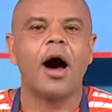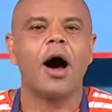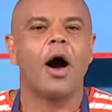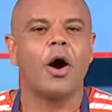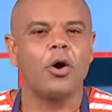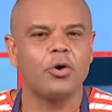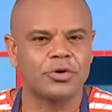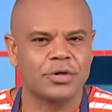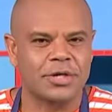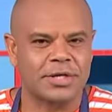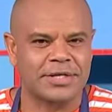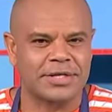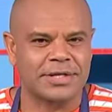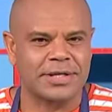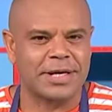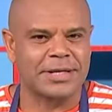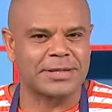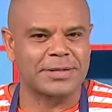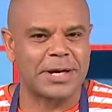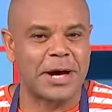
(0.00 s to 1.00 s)
I'll just
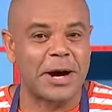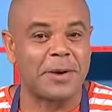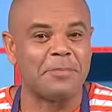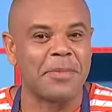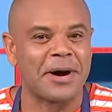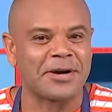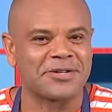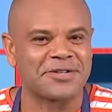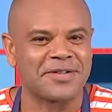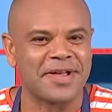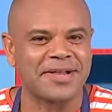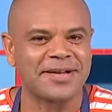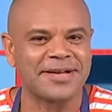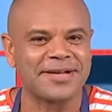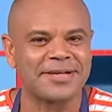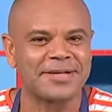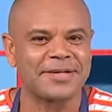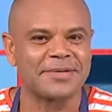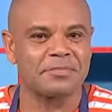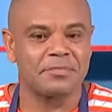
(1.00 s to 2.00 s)
guess how much that
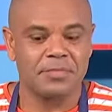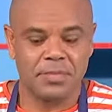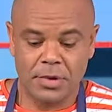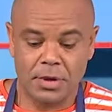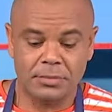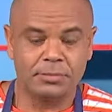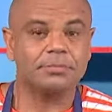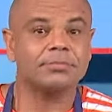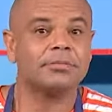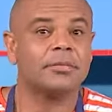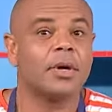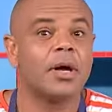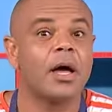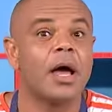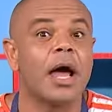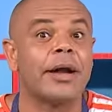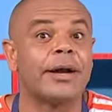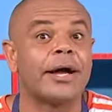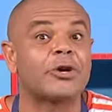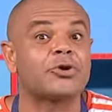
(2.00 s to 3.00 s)
is.
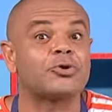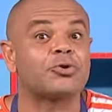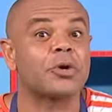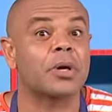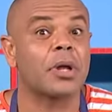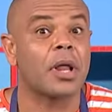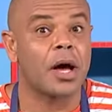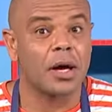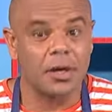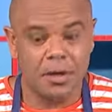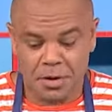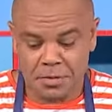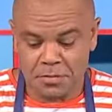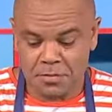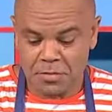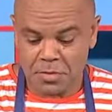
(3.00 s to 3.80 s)
An extra glug.